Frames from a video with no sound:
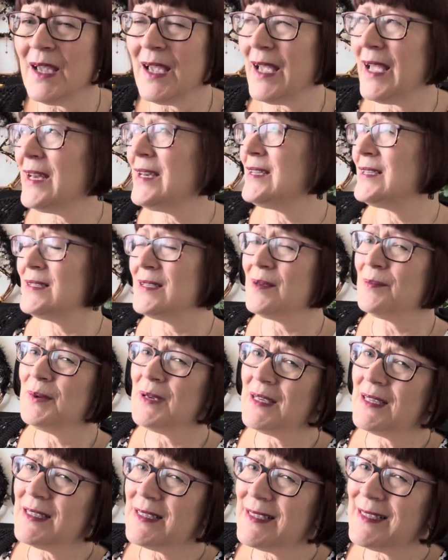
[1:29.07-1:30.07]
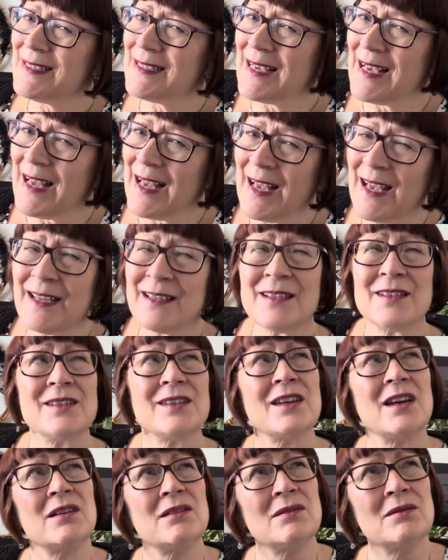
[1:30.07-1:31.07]
and it's a bit sad, and
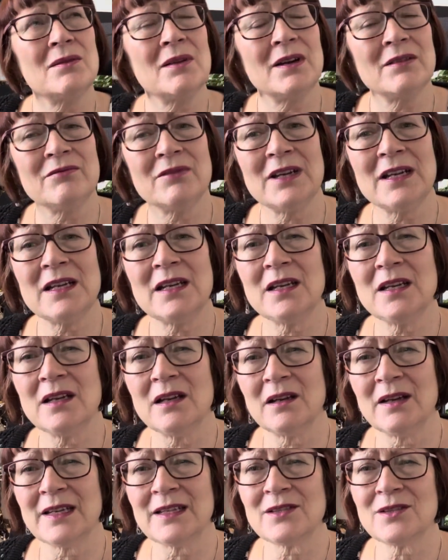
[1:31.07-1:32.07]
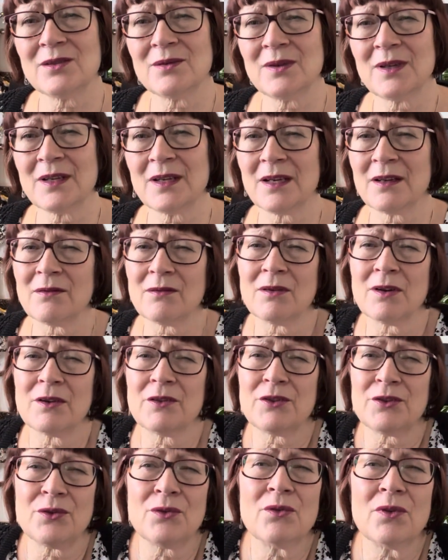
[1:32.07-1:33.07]
I really like doing that, or I
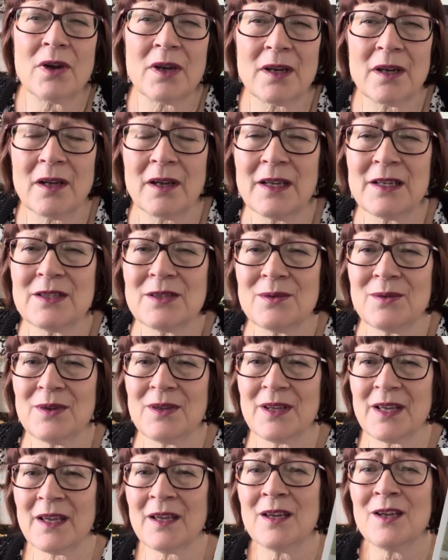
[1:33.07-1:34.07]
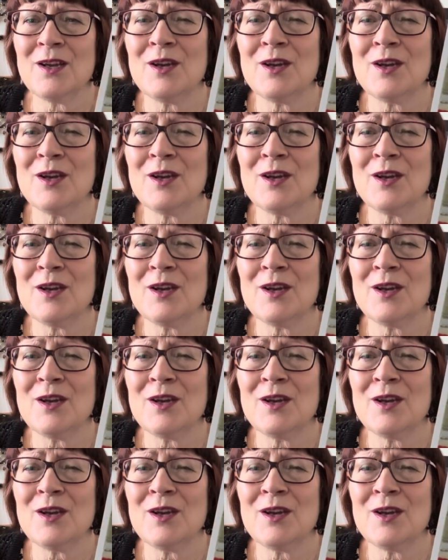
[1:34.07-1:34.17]
thought I'd like doing that,